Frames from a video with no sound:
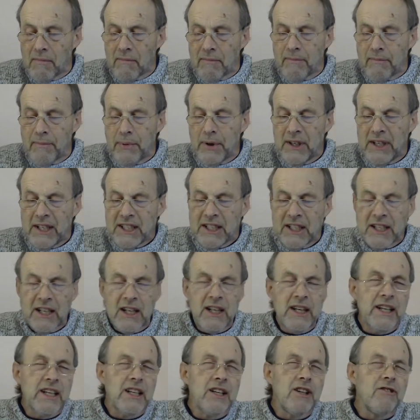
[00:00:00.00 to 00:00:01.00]

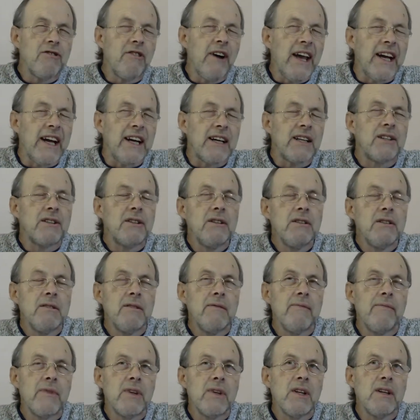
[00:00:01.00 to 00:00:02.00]
politically correct
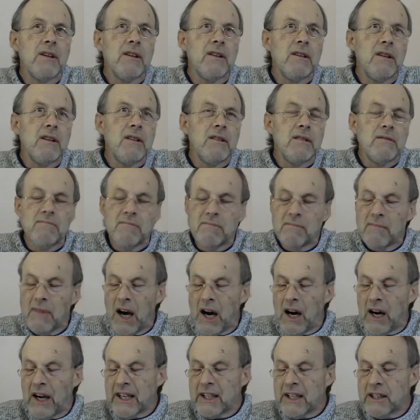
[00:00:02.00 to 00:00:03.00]

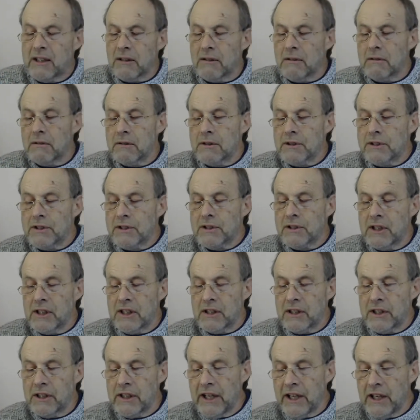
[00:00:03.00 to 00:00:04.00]
idols that
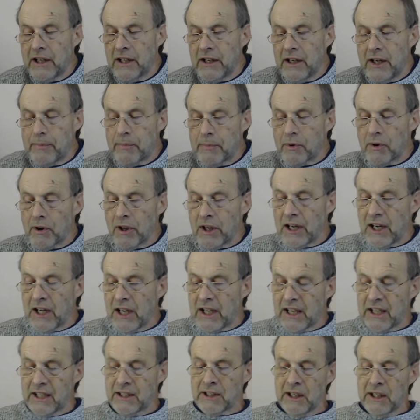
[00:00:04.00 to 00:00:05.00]
the liberal
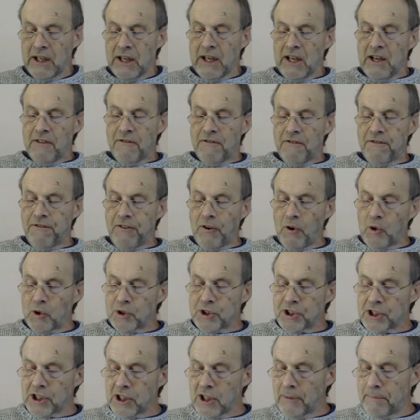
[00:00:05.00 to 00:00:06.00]
elite
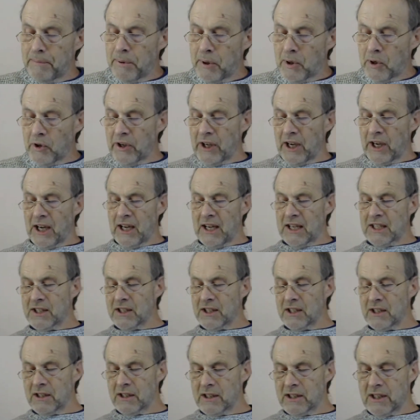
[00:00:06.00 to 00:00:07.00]
force upon
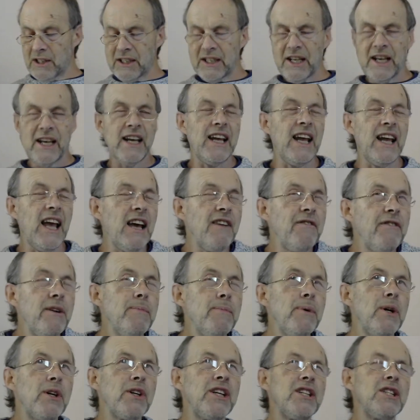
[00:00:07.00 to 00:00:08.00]
us today.
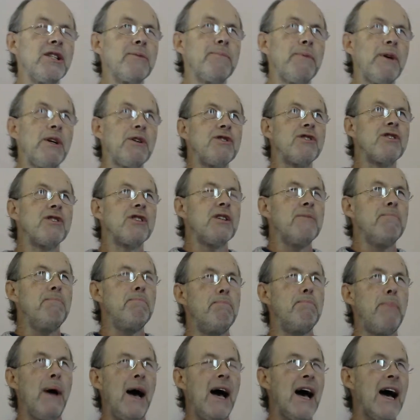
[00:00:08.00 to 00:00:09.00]
Everybody's supposed to
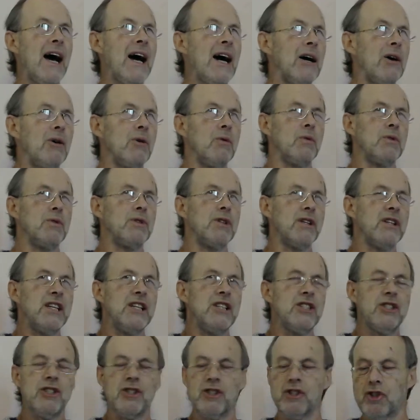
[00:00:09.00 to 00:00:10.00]
bow to
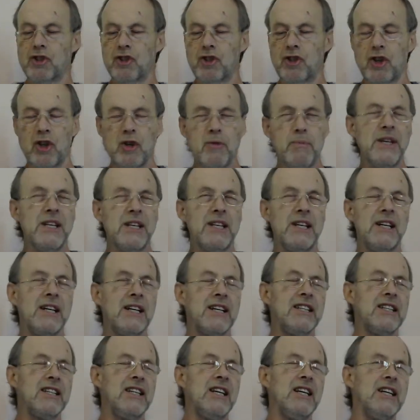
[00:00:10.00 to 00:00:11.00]
these stupid
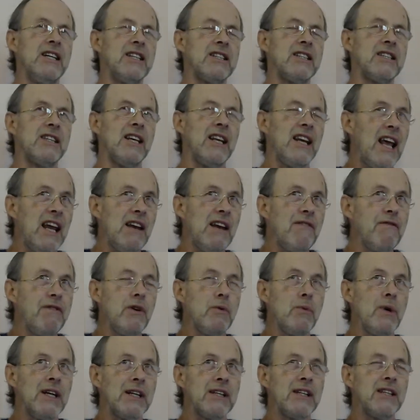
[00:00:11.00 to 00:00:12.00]
ideas that
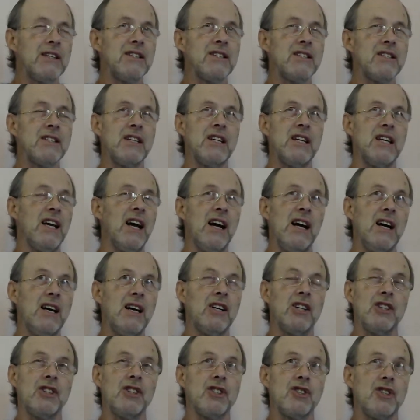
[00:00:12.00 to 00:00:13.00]
everyone can see
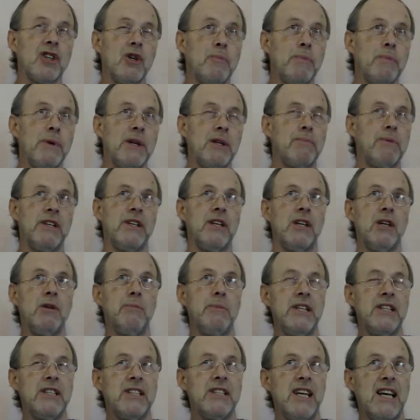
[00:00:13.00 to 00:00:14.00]
are stupid, but
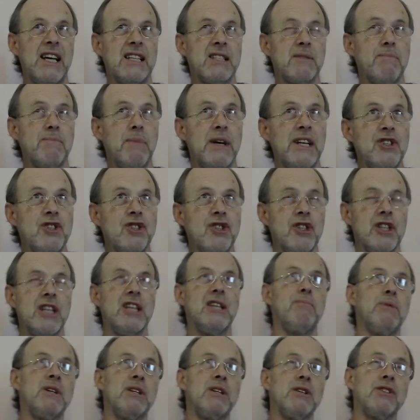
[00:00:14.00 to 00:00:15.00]
nobody dares mention
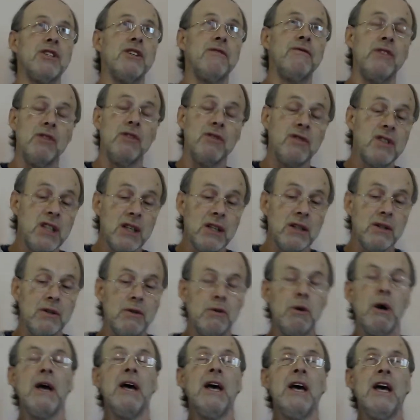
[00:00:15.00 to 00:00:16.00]
it, because if you
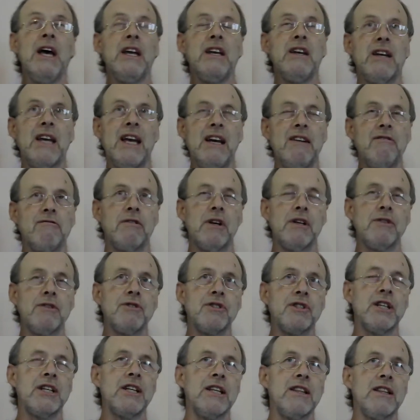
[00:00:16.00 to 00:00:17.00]
do, you get
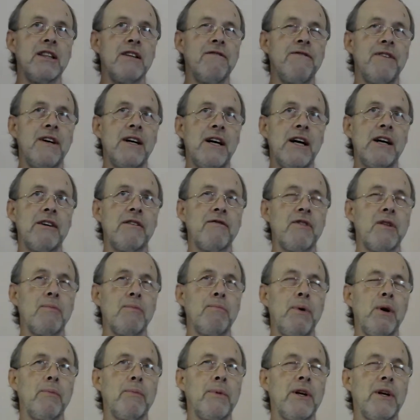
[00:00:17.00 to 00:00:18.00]
roasted in the fire of the
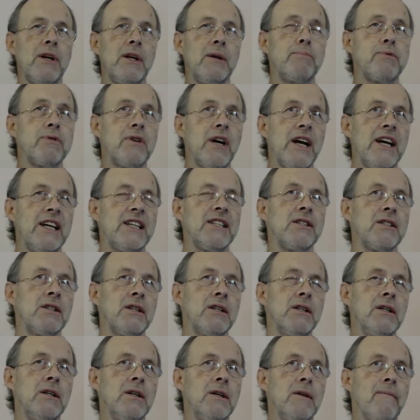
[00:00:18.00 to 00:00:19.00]
popular
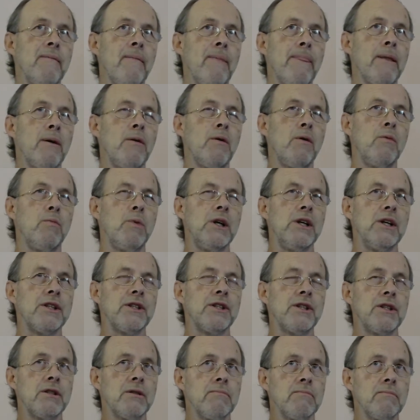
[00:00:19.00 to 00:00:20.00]
press, or
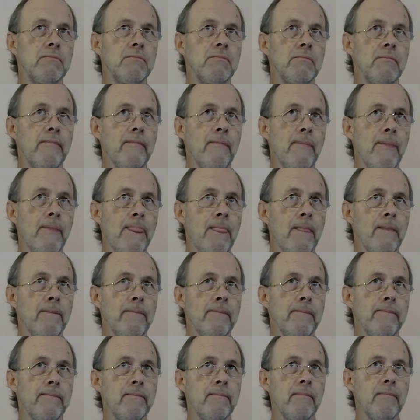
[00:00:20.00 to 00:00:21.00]
worse.
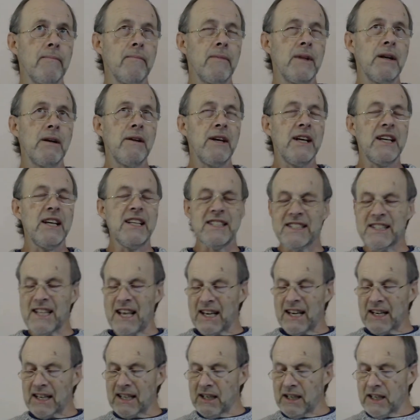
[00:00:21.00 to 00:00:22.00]
You know, it's
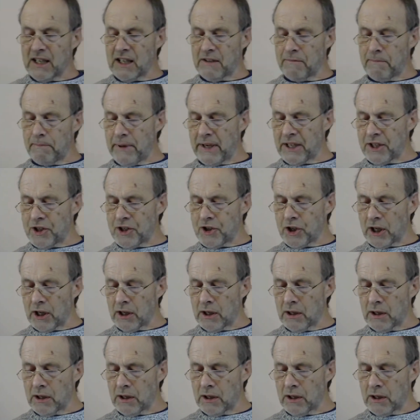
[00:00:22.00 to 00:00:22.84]
that kind of picture.